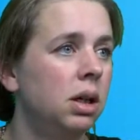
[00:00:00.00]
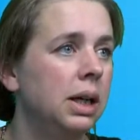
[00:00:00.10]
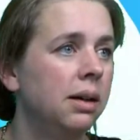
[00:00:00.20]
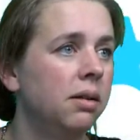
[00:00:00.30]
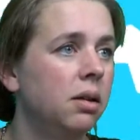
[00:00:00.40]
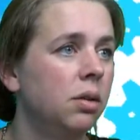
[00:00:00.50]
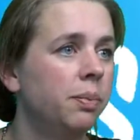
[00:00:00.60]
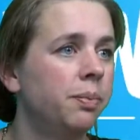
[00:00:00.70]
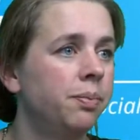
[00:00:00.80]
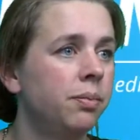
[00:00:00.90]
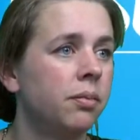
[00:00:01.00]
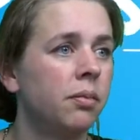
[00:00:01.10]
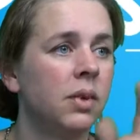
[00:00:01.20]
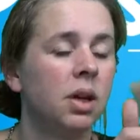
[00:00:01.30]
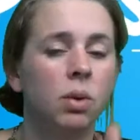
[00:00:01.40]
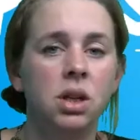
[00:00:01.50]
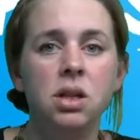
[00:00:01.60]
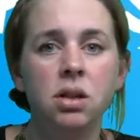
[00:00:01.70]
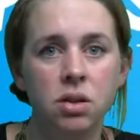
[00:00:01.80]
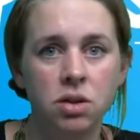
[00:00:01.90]
Yeah, so what
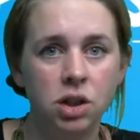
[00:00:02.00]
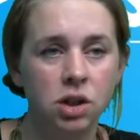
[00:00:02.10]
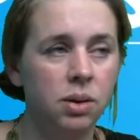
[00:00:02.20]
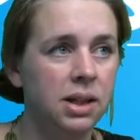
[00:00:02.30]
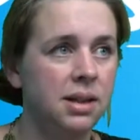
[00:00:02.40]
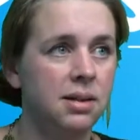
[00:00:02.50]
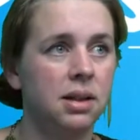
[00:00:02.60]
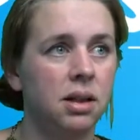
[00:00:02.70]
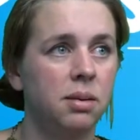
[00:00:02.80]
you could do is,